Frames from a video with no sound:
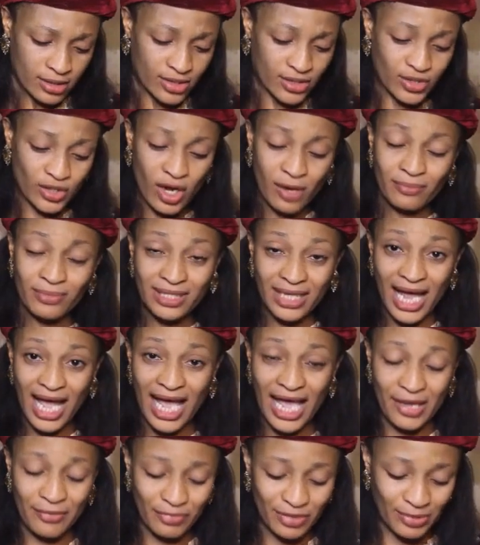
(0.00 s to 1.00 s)

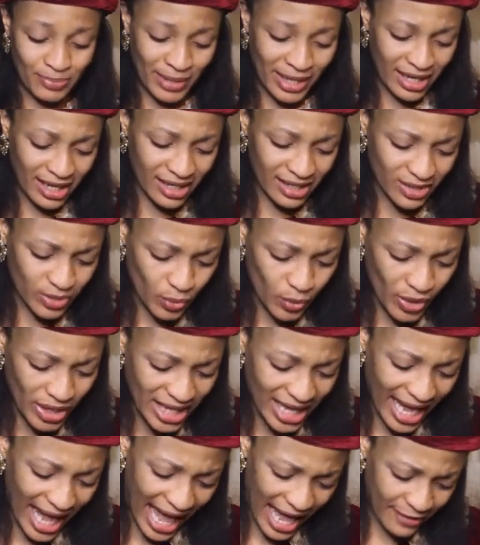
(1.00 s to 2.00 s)
sometimes because
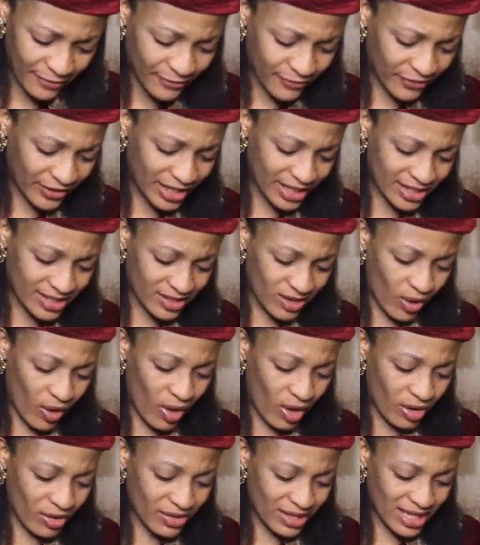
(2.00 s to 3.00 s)
what the F is
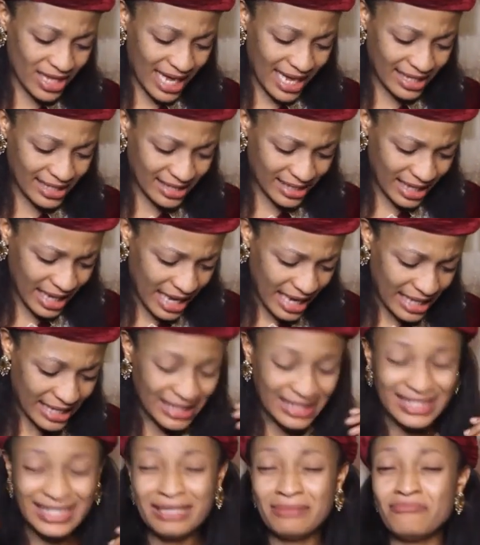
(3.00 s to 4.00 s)
all that
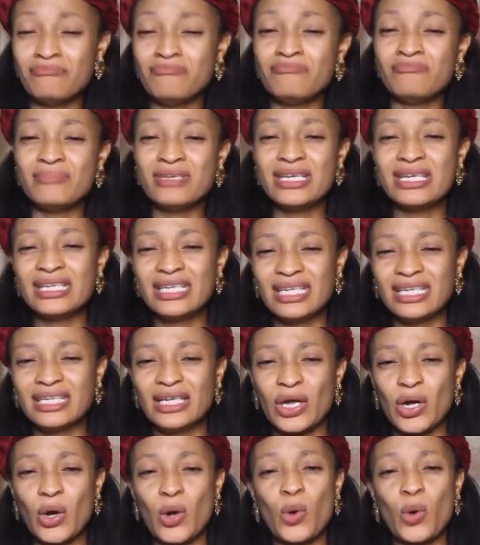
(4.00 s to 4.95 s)
demeaning